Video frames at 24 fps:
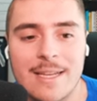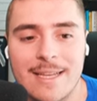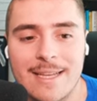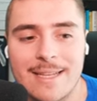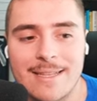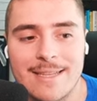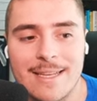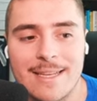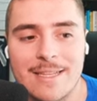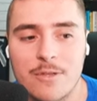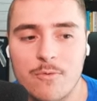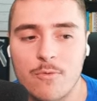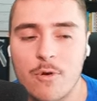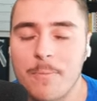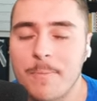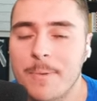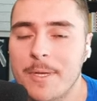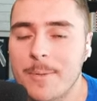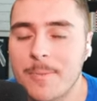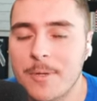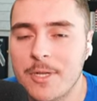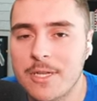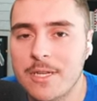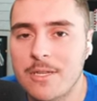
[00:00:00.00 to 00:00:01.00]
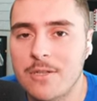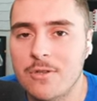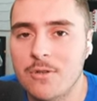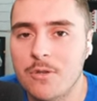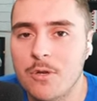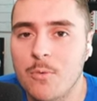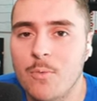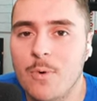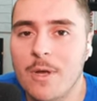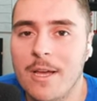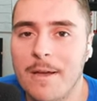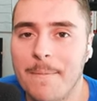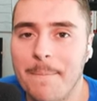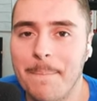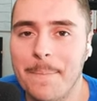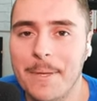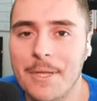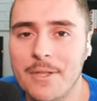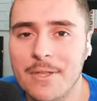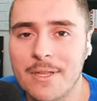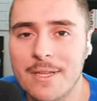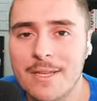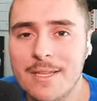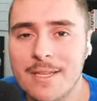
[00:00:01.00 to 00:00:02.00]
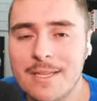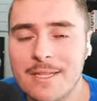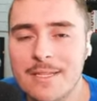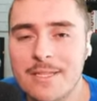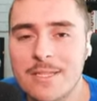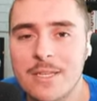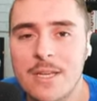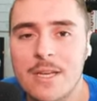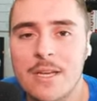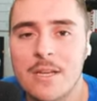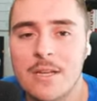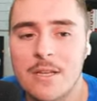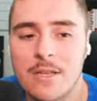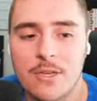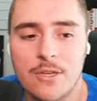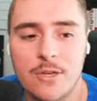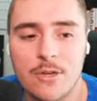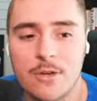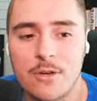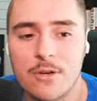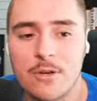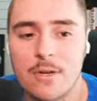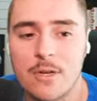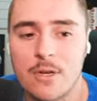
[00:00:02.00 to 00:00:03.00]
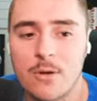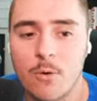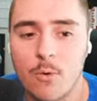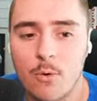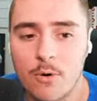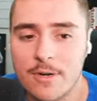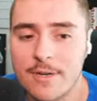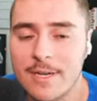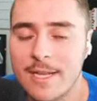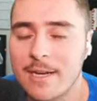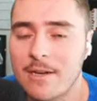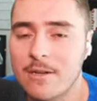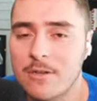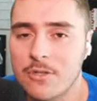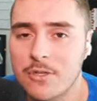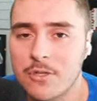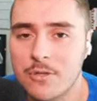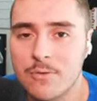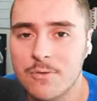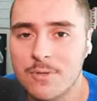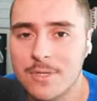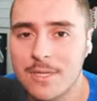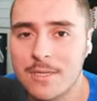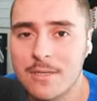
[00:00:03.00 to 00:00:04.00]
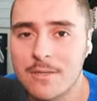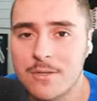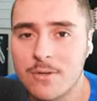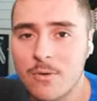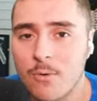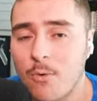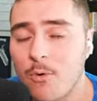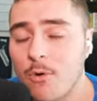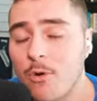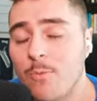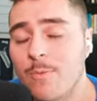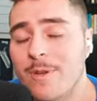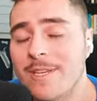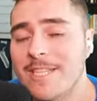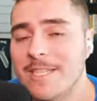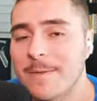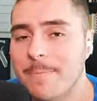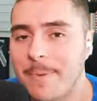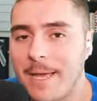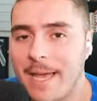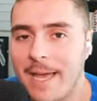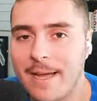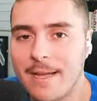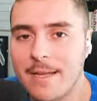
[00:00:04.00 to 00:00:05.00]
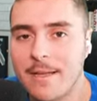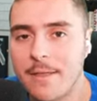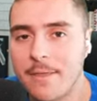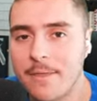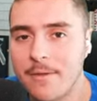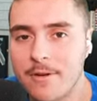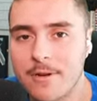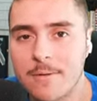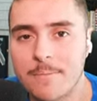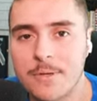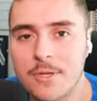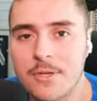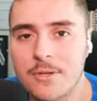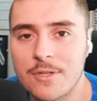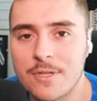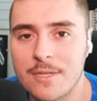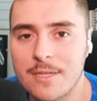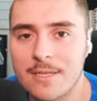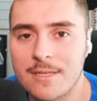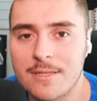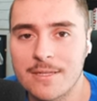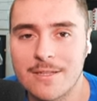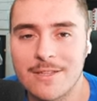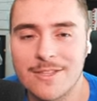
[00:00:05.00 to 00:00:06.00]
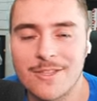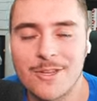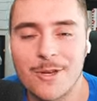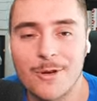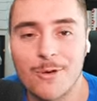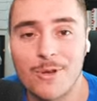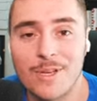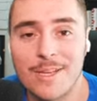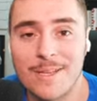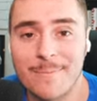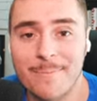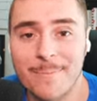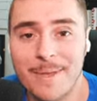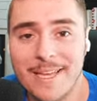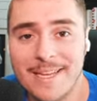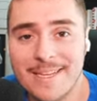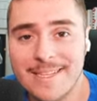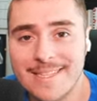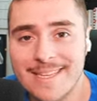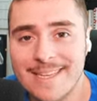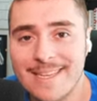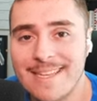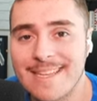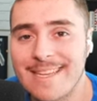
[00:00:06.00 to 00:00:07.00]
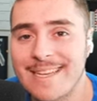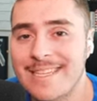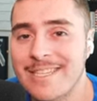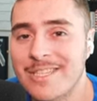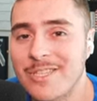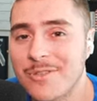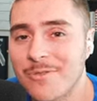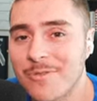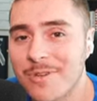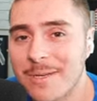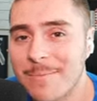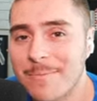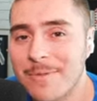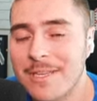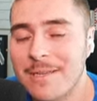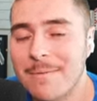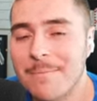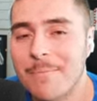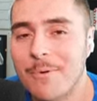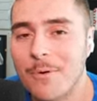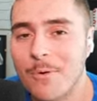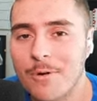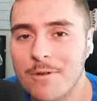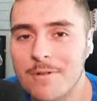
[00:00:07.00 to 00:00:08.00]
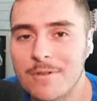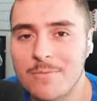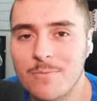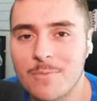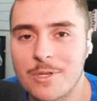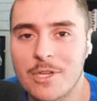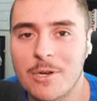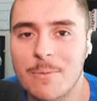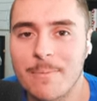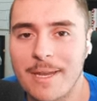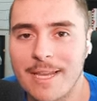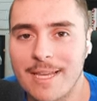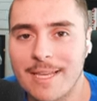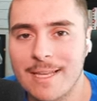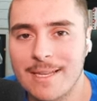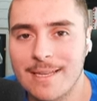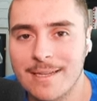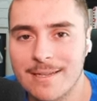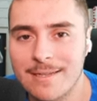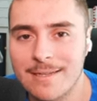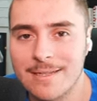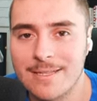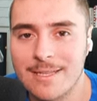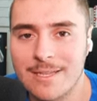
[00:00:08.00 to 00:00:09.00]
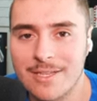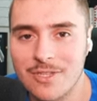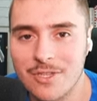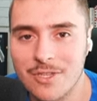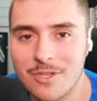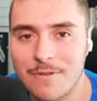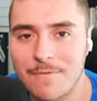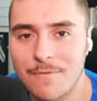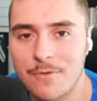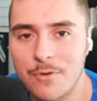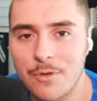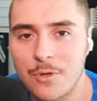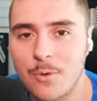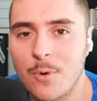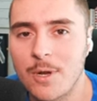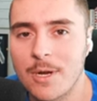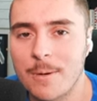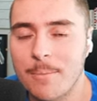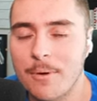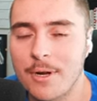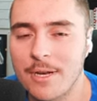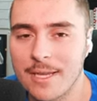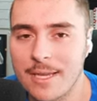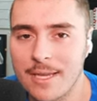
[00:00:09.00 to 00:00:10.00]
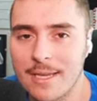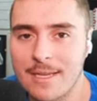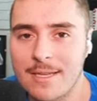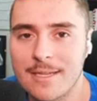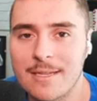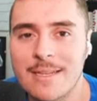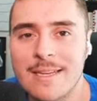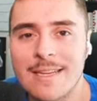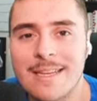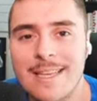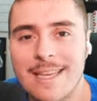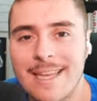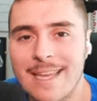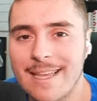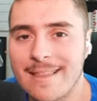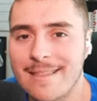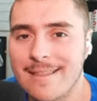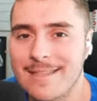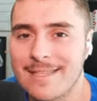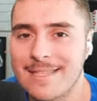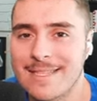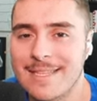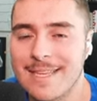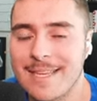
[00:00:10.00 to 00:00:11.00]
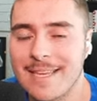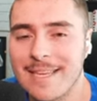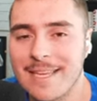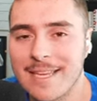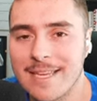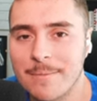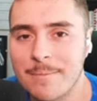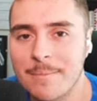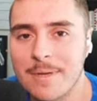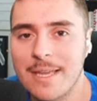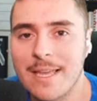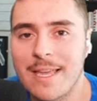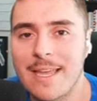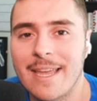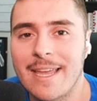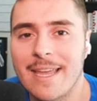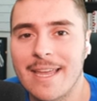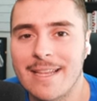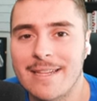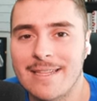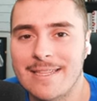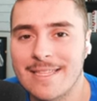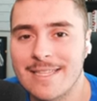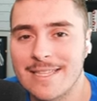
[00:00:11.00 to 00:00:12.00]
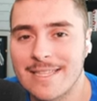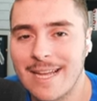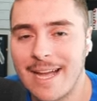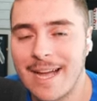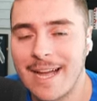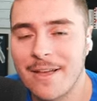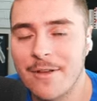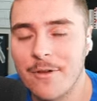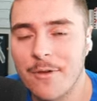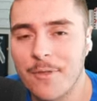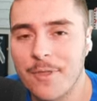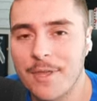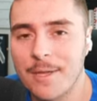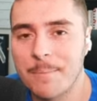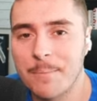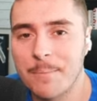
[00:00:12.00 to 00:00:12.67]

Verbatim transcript: It says you won't be able to control what abilities your coordinator chooses or respect their abilities, so it makes it extremely important when you're making a decision of who you want to bring in the scheme and style they